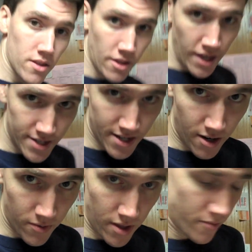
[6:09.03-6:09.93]
The last thing I
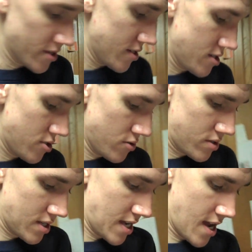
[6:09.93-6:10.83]
really wanted to do
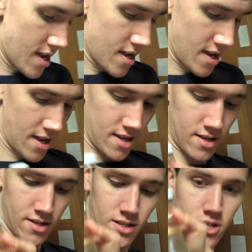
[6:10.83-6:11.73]
today is